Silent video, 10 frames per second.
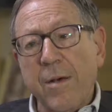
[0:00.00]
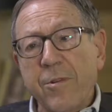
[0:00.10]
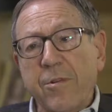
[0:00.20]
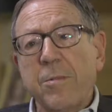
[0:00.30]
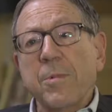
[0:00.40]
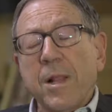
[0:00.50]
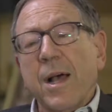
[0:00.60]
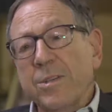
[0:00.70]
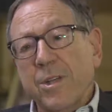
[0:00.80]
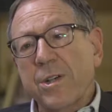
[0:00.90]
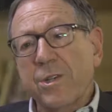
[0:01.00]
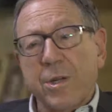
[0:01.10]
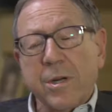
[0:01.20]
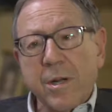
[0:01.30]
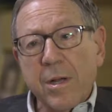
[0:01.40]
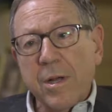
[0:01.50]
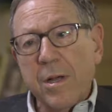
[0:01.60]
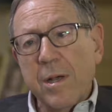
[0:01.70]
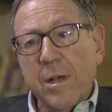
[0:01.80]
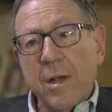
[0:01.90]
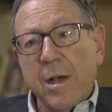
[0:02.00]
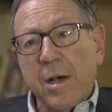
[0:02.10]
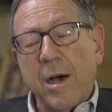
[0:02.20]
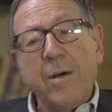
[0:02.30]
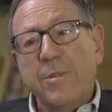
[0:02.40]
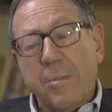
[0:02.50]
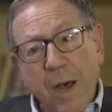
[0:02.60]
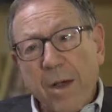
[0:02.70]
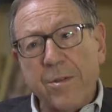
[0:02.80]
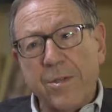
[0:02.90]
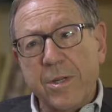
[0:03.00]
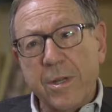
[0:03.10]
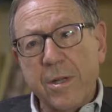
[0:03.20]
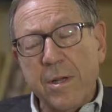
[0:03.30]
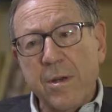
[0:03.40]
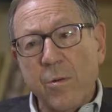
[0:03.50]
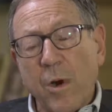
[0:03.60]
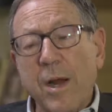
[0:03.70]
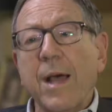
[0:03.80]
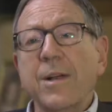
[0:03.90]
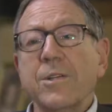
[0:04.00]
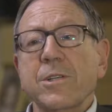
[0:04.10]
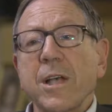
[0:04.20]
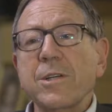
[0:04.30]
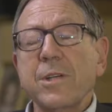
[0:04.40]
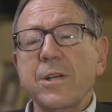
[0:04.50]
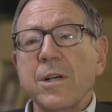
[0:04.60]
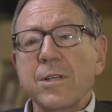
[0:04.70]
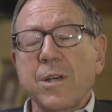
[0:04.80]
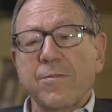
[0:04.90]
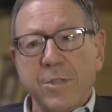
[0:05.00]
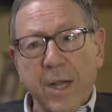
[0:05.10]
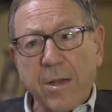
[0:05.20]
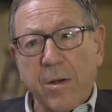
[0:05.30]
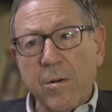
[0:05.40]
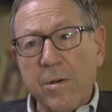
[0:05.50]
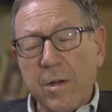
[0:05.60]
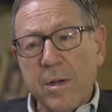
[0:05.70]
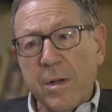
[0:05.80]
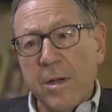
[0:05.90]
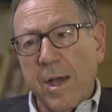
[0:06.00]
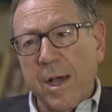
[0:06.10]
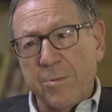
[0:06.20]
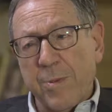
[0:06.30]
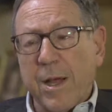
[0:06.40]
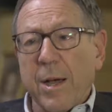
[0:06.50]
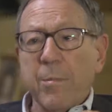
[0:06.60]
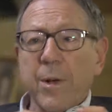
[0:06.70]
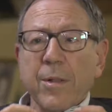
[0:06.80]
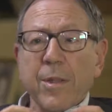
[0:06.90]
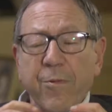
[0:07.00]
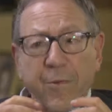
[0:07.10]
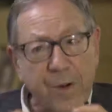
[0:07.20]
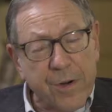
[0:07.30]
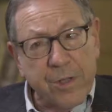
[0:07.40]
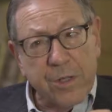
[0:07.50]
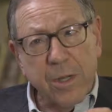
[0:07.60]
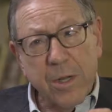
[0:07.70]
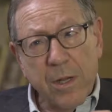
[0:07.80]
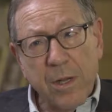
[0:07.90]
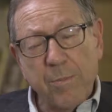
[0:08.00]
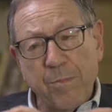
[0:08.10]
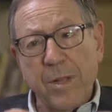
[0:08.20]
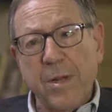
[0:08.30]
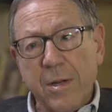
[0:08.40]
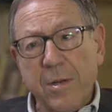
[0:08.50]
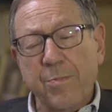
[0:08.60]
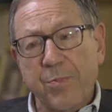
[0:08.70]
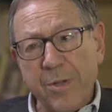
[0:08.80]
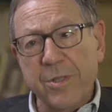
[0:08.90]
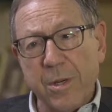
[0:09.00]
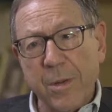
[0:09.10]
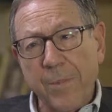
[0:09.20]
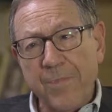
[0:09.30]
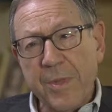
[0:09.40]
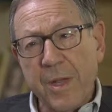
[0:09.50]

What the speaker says: of the criminalization of democracy, where Anastasia Shevchenko has become the first political prisoner